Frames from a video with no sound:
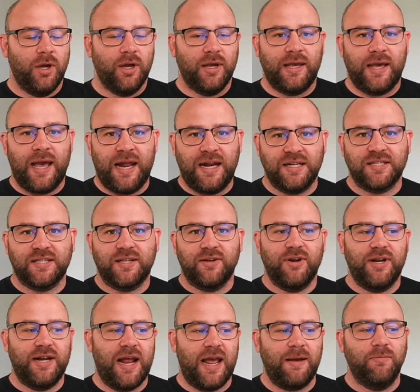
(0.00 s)
Canister
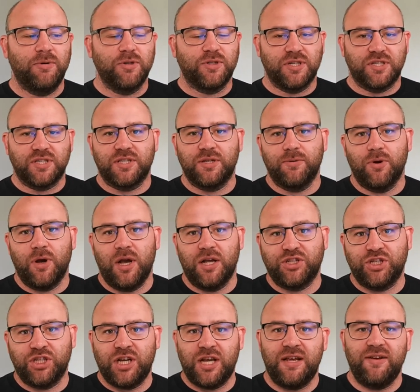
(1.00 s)
enables us to
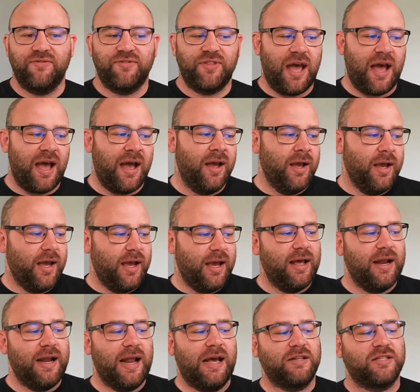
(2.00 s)
achieve that. It
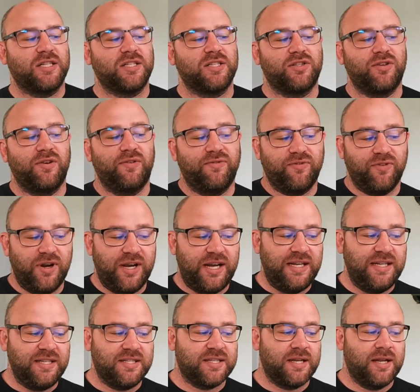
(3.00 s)
allows us to
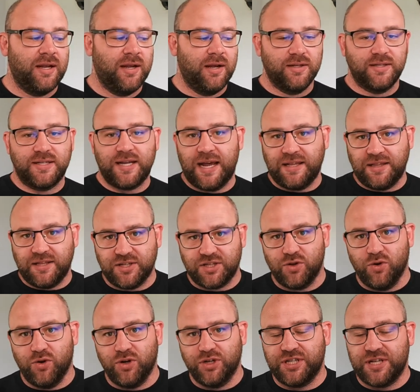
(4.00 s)
freeze, take the
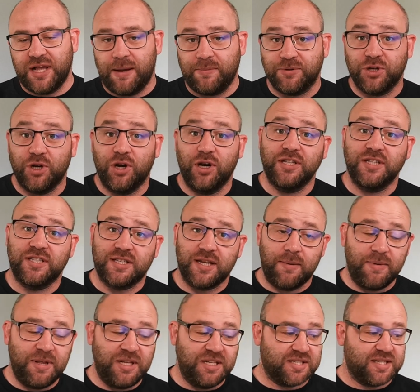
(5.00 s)
storage snapshot in
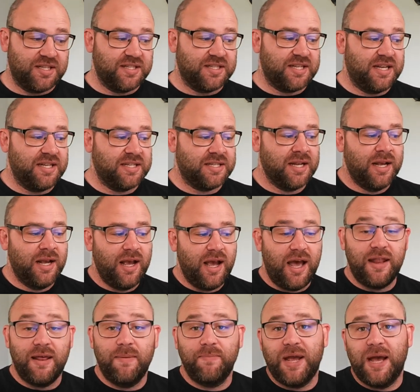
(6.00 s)
some instances,
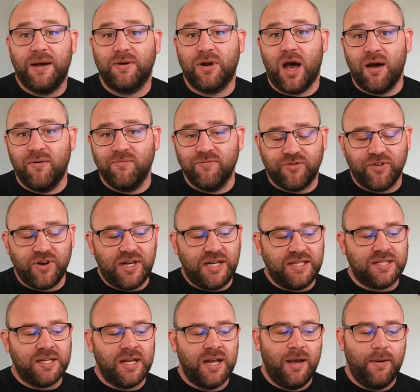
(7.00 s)
and then be able to
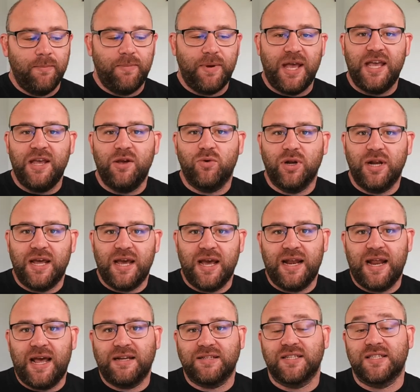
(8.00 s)
unfreeze. But equally, it
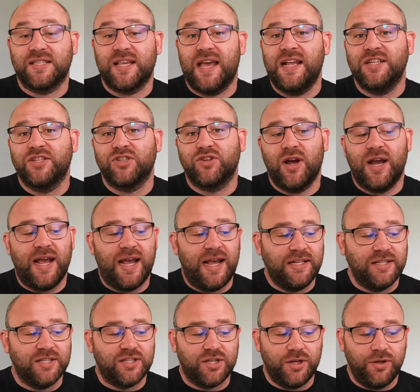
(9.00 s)
allows us to integrate
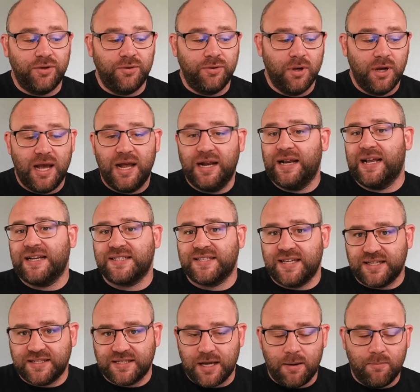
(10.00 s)
into
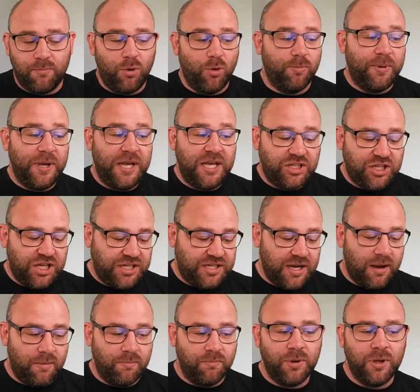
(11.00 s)
Elastic Dump or PG
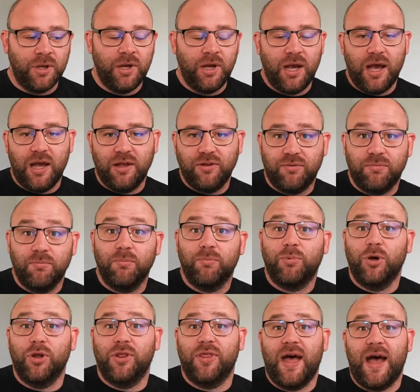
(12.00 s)
Dump and
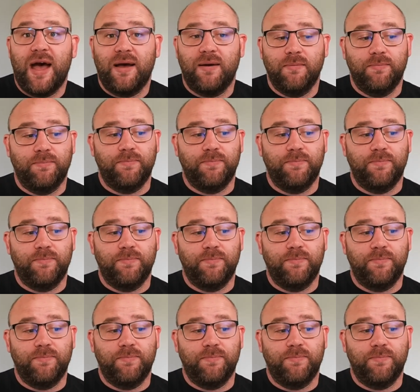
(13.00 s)
put that